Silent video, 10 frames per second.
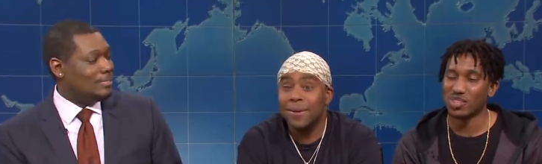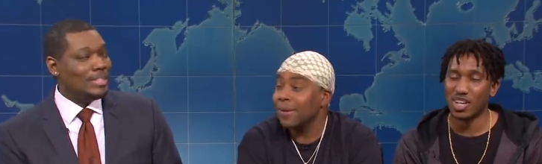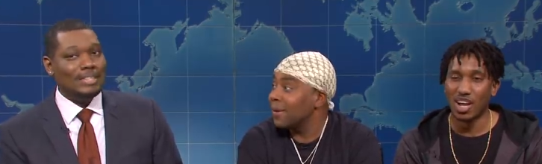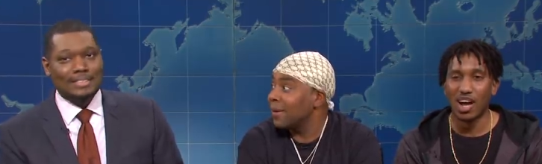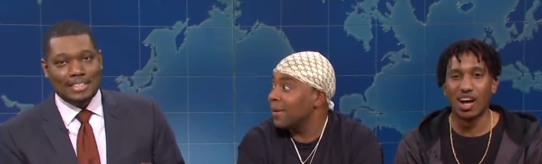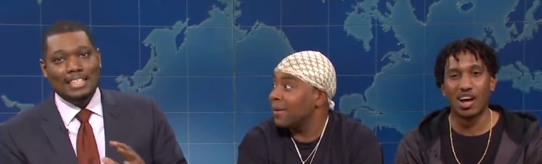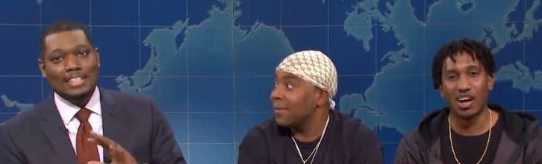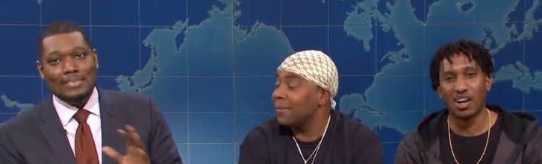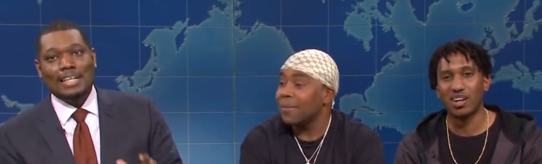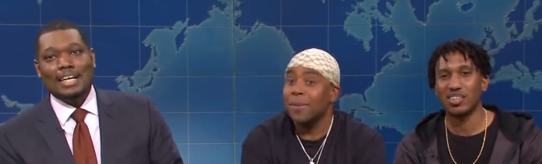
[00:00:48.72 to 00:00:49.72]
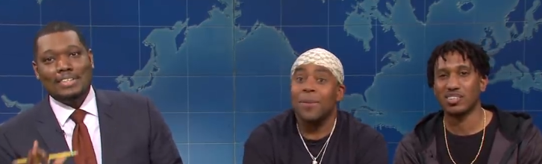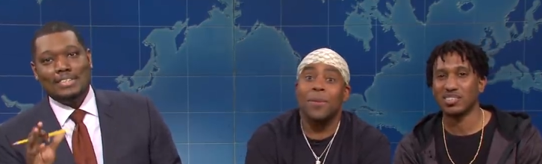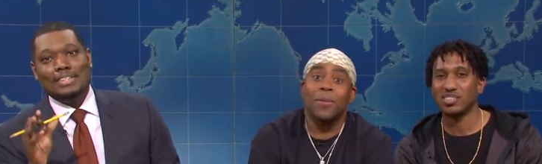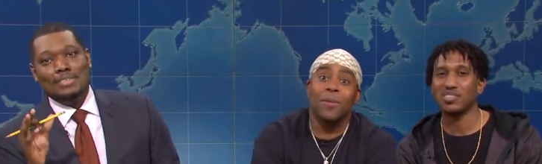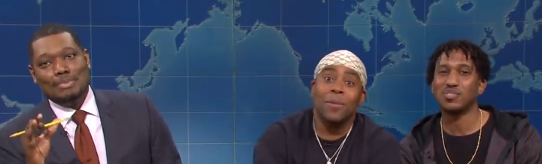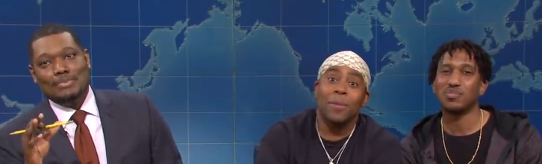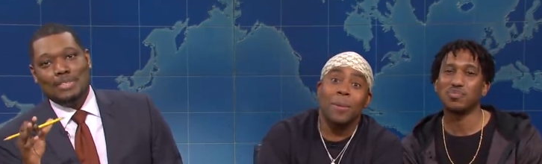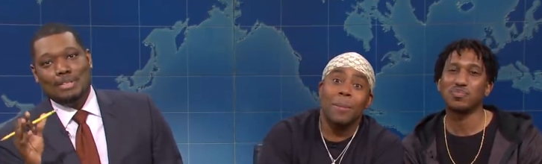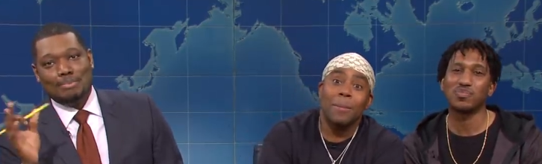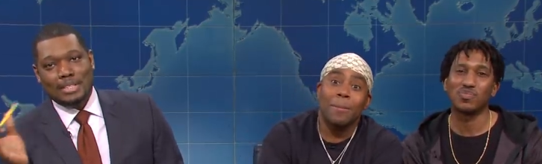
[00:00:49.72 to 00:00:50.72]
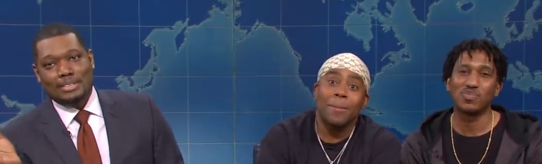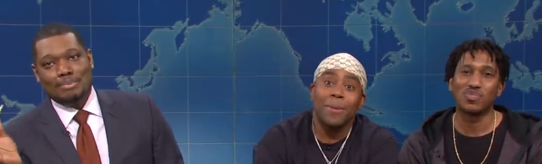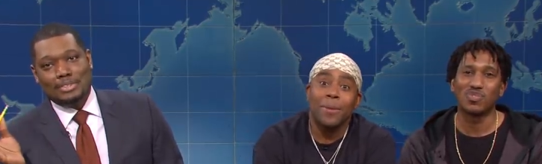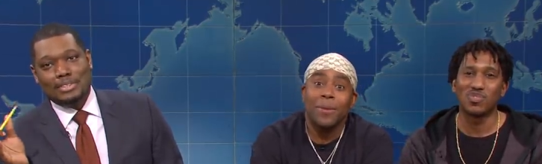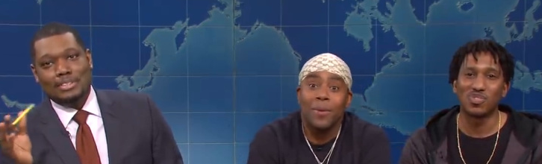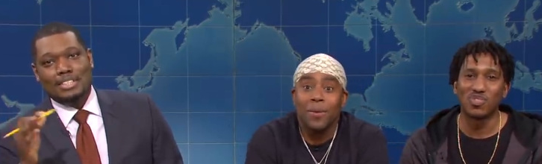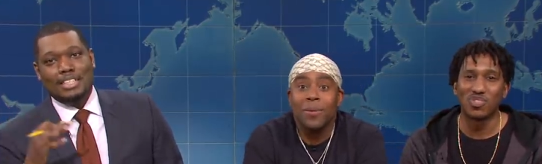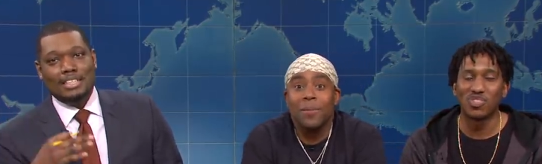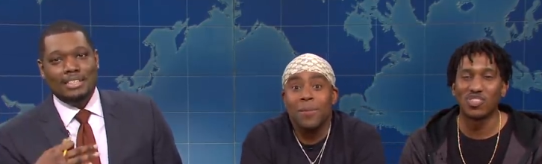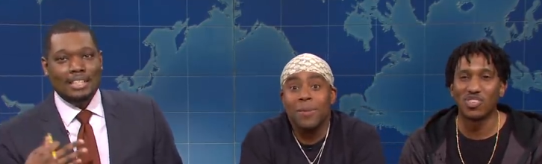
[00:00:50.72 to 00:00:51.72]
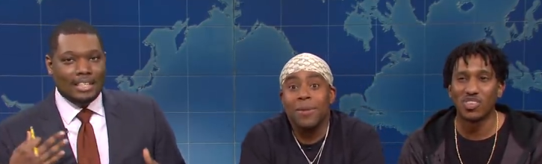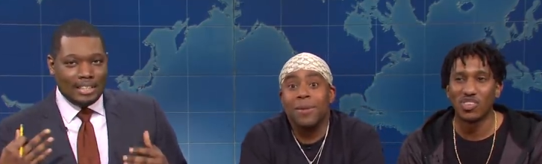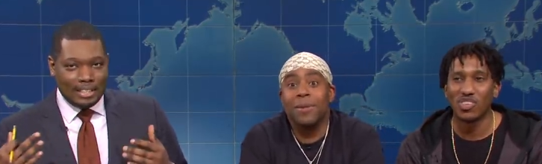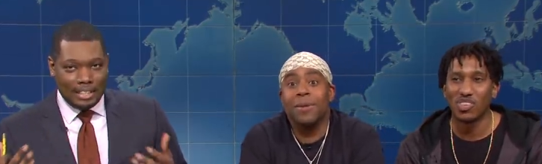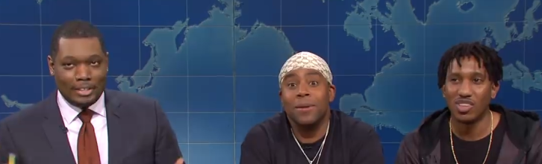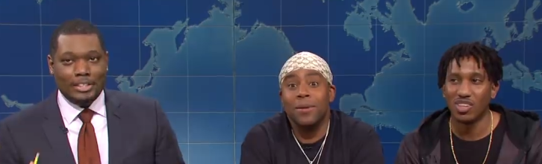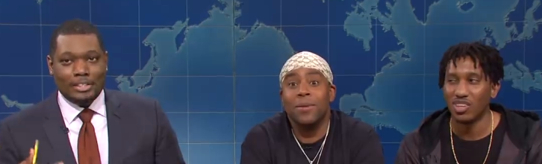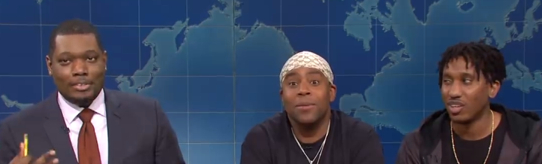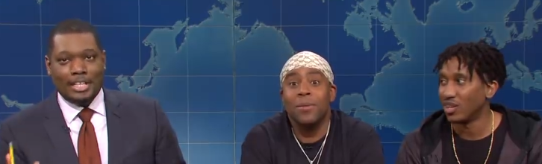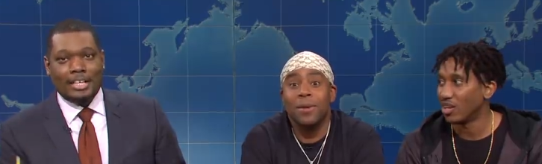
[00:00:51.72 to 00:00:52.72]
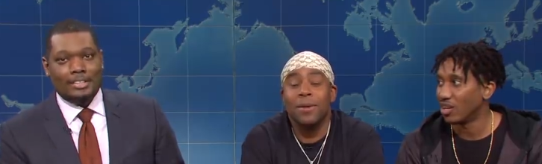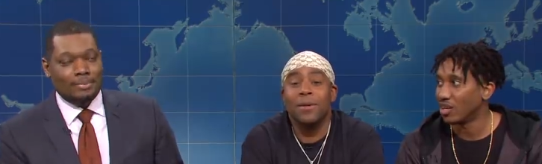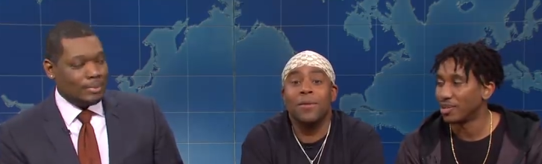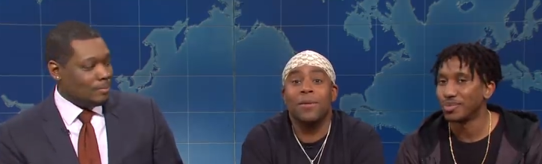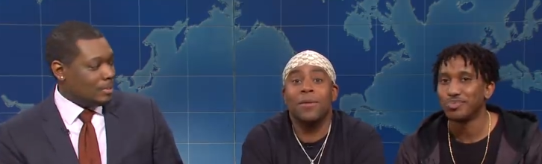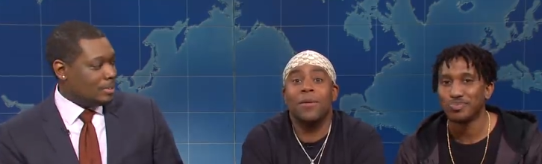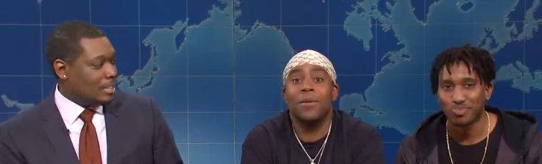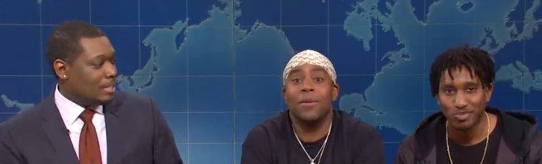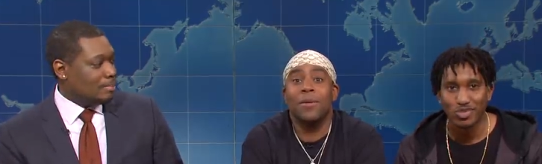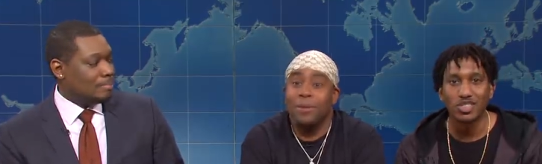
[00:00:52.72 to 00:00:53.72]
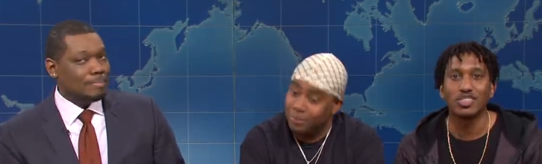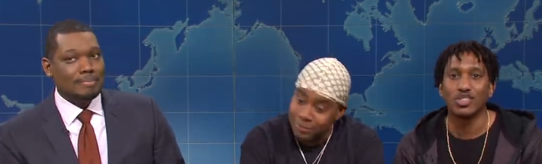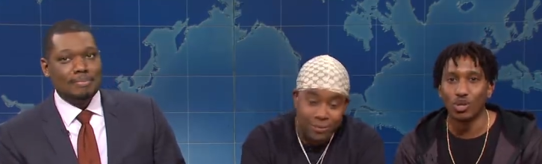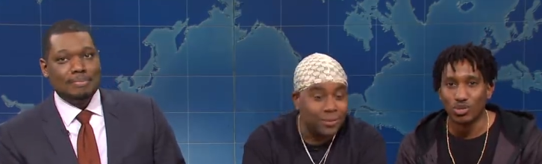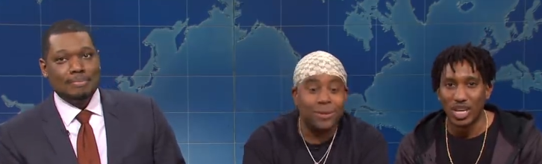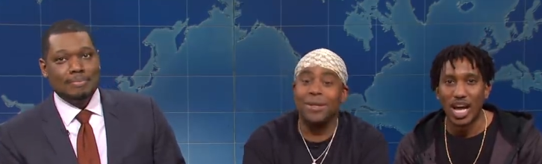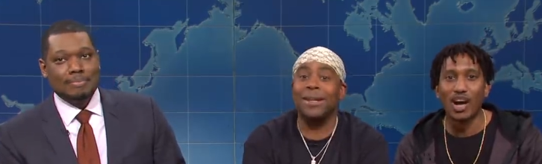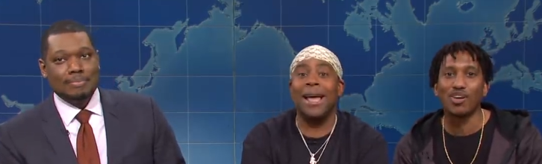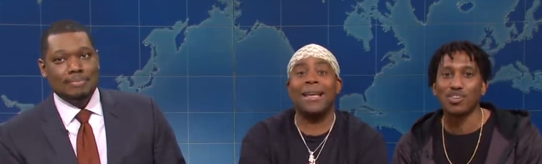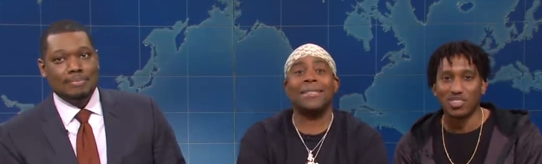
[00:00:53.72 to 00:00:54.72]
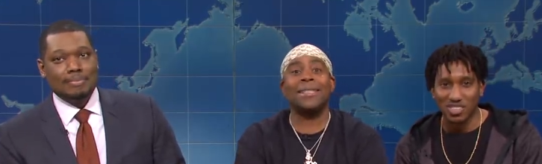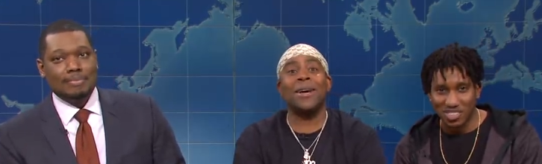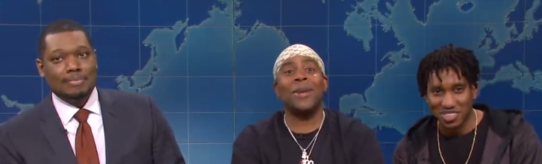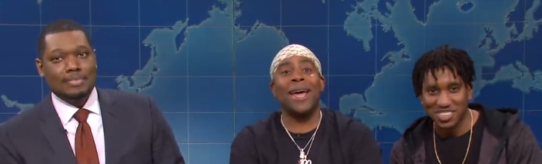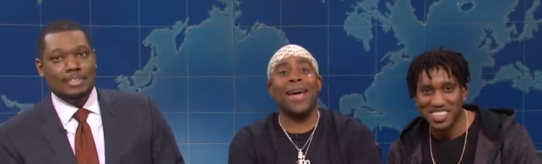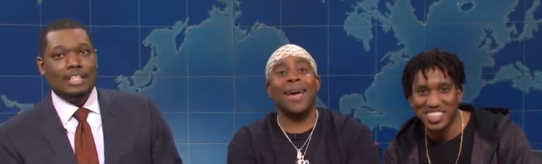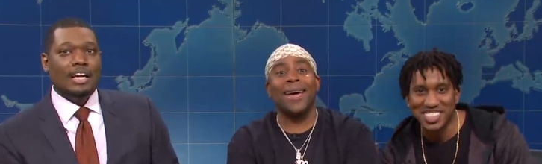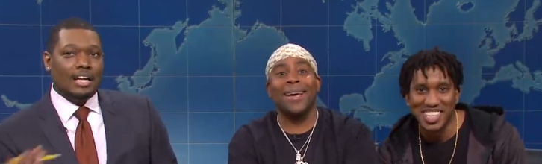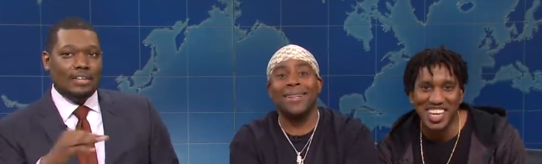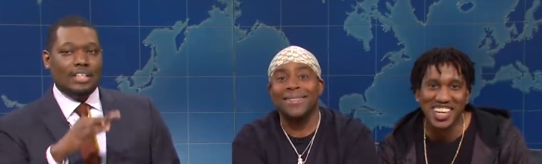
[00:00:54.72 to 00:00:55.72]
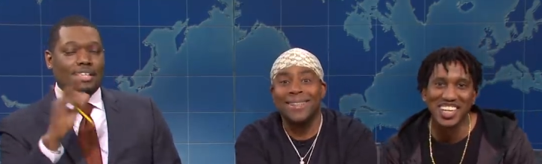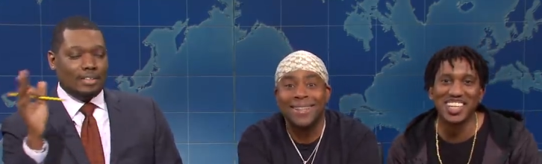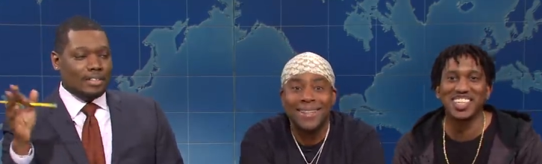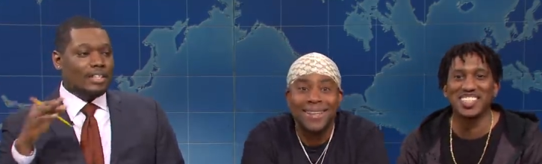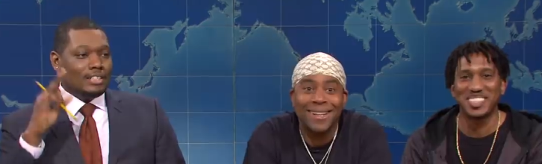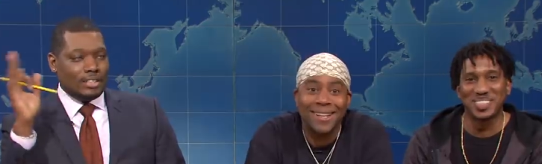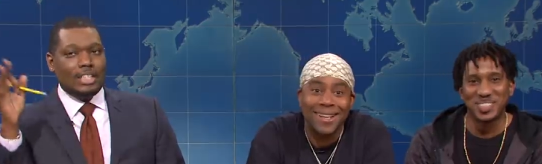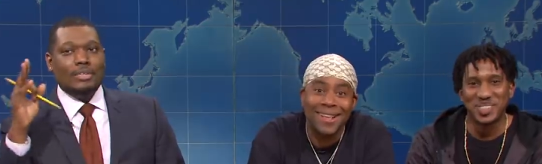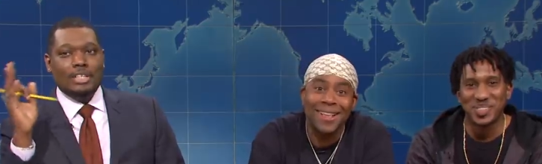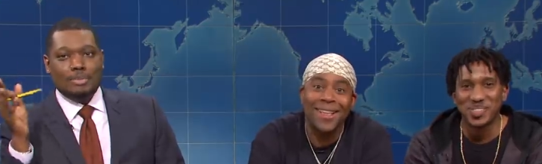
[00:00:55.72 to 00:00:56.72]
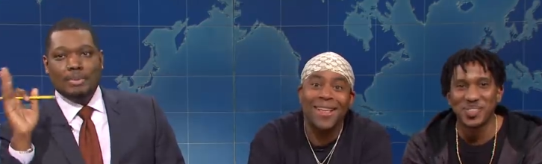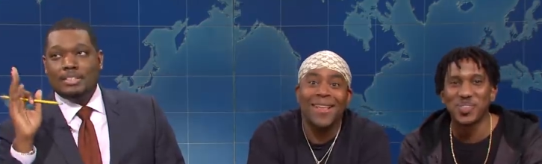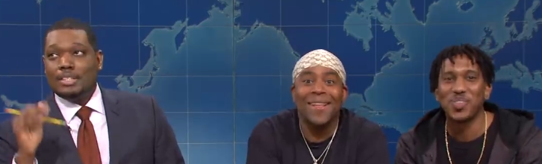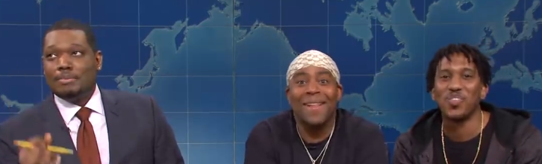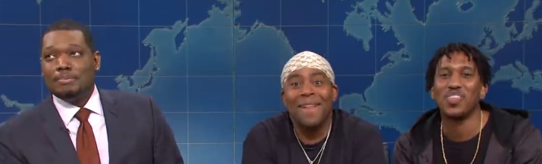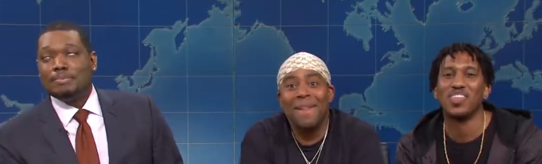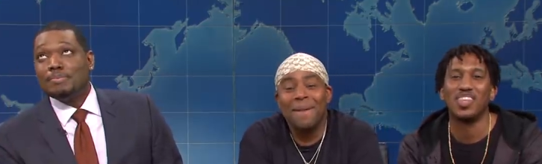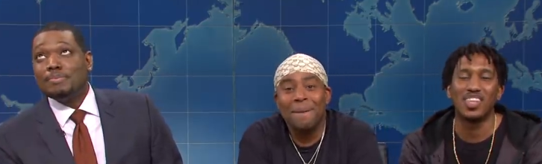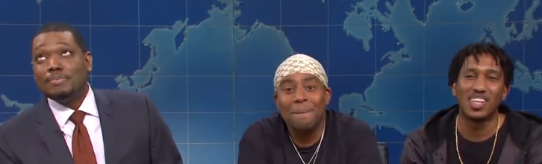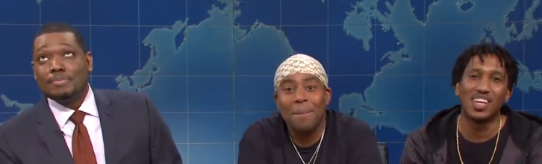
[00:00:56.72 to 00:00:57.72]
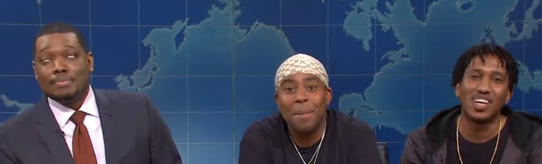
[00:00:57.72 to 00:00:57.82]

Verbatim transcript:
Speaker 1: well, either way, I thought it would be fun to play some songs and hear your reaction for the first time. No doubt. Let's do this. All right, okay. So here we go. Let's play something. Oh,